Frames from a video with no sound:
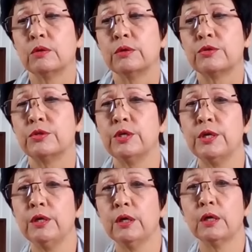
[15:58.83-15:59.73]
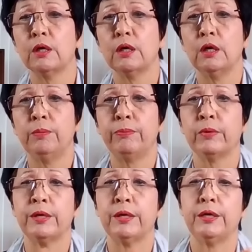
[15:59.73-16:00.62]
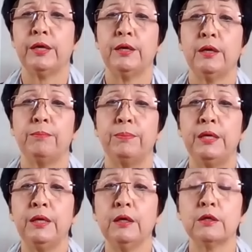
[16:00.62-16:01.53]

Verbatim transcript: sitting upright and being,